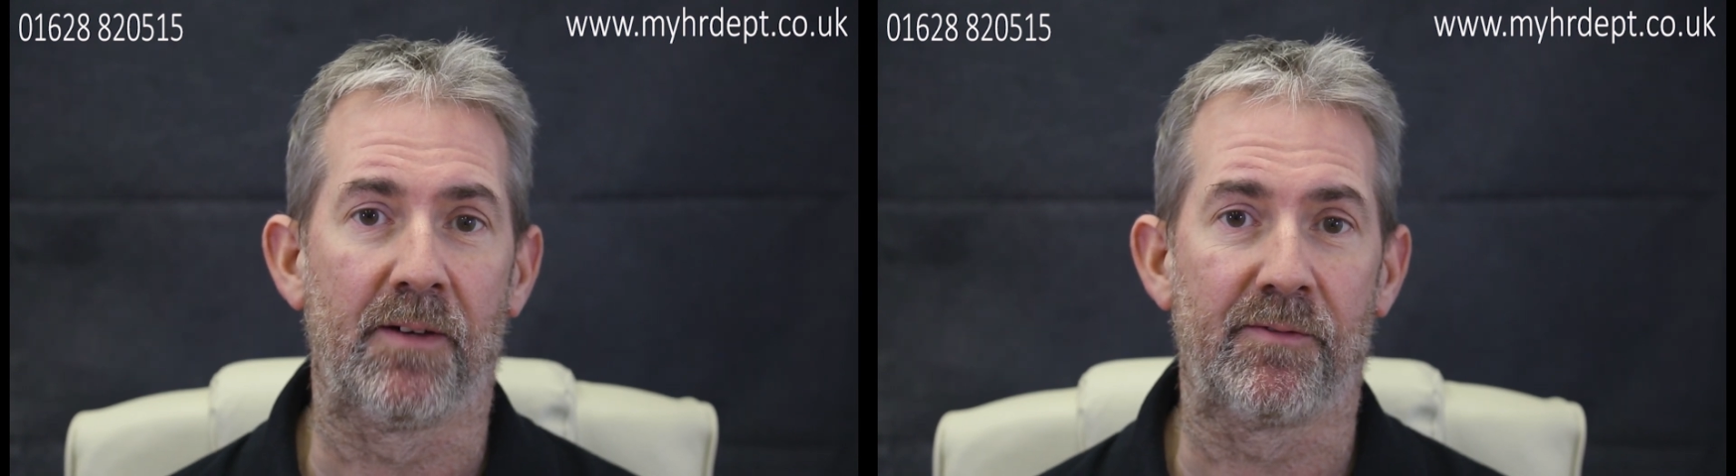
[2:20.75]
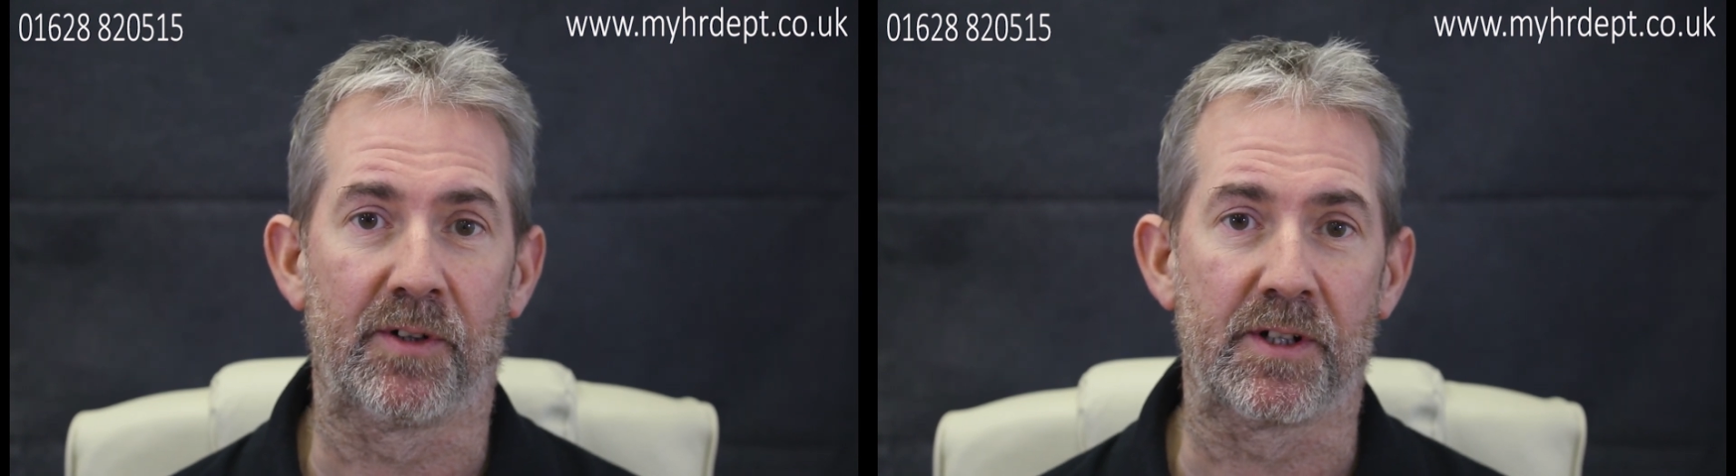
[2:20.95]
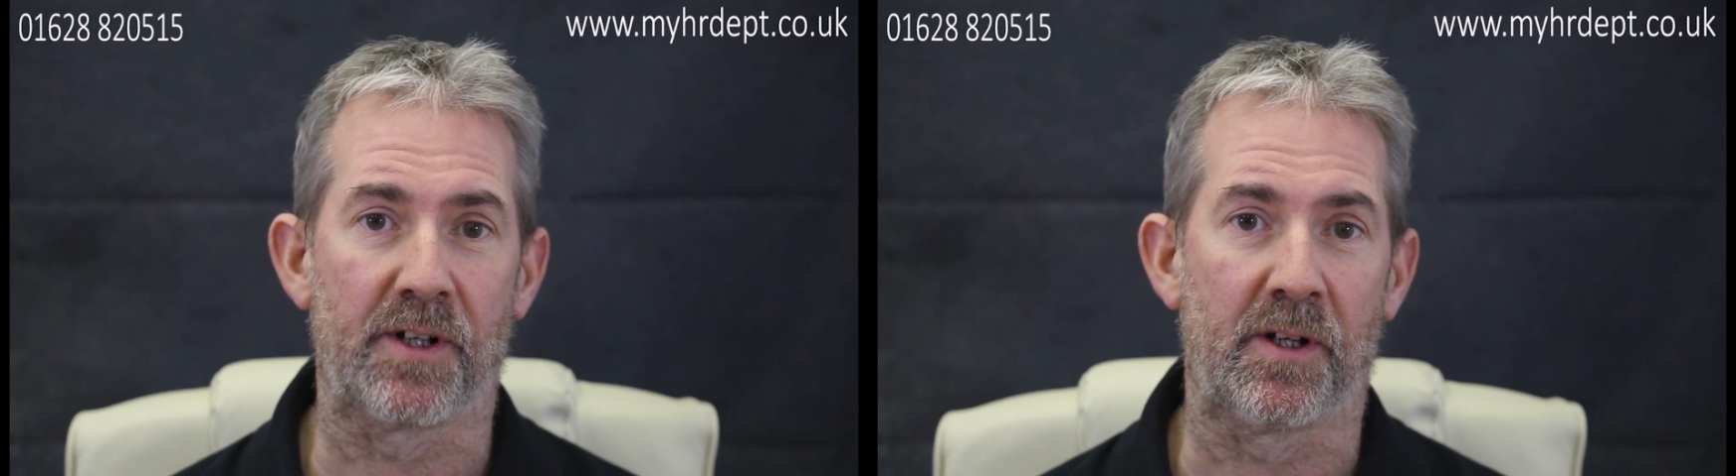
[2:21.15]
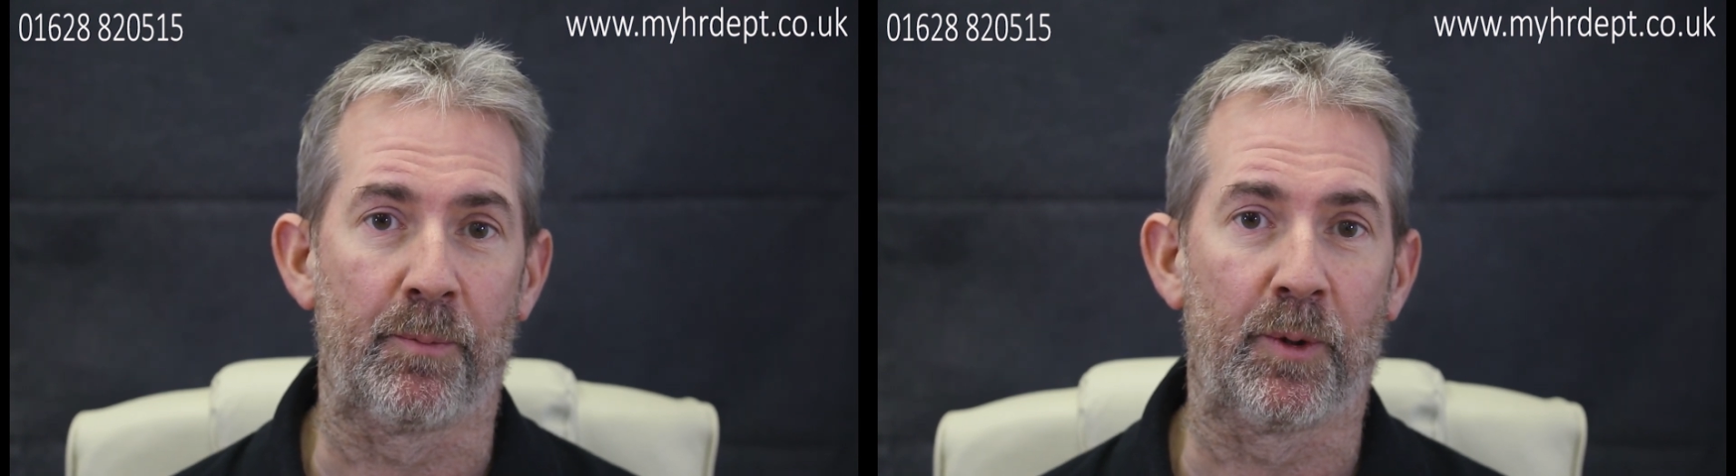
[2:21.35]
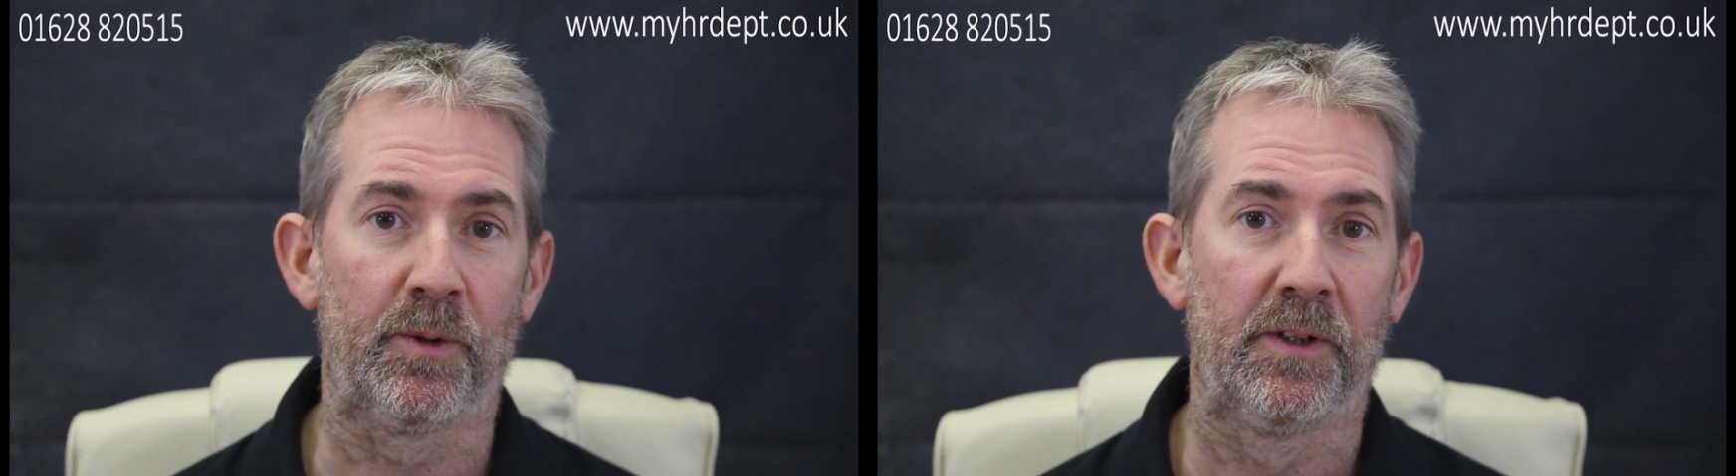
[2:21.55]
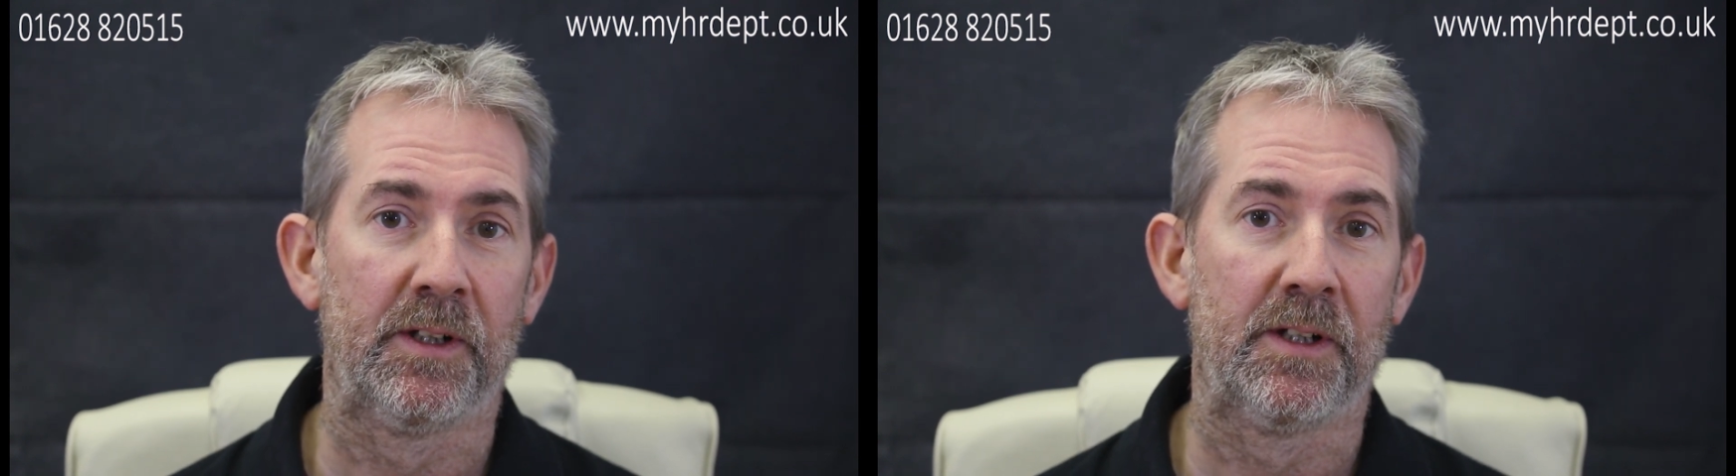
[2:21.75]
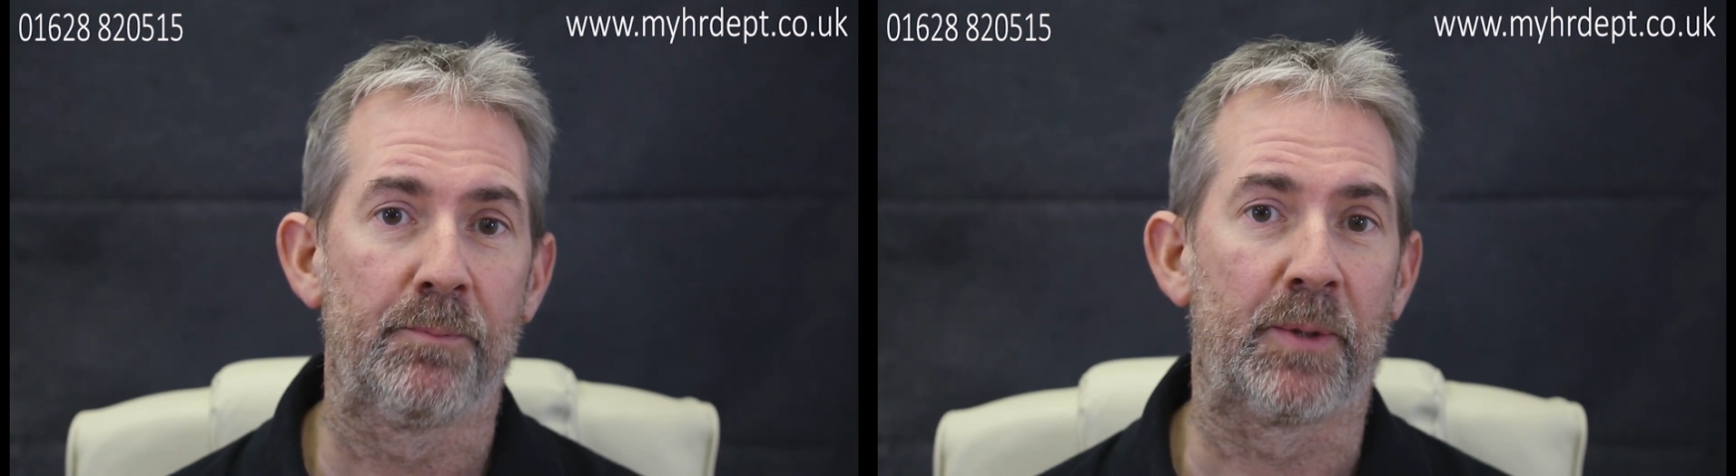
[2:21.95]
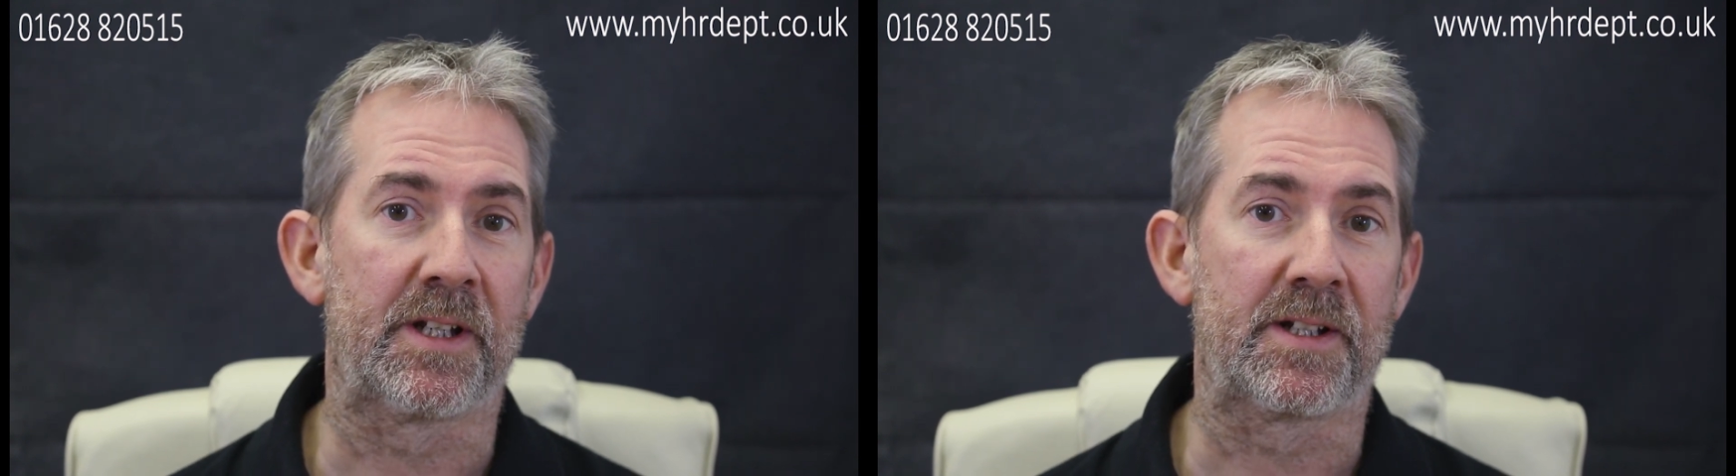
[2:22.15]
for example,
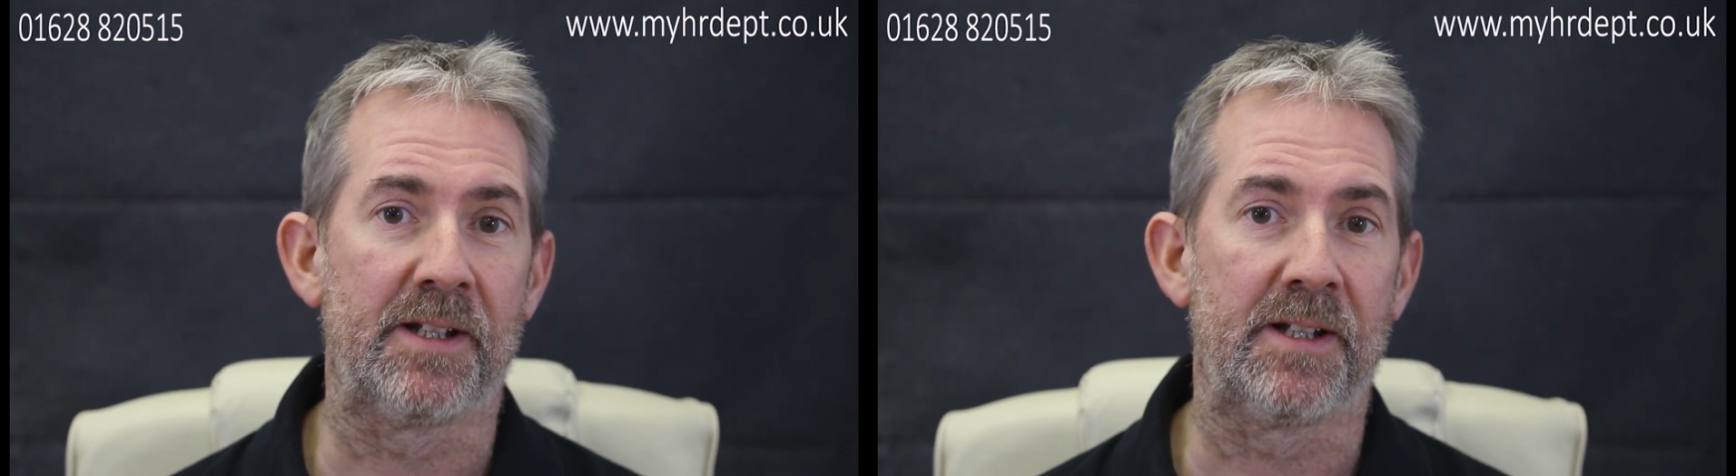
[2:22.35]
but it's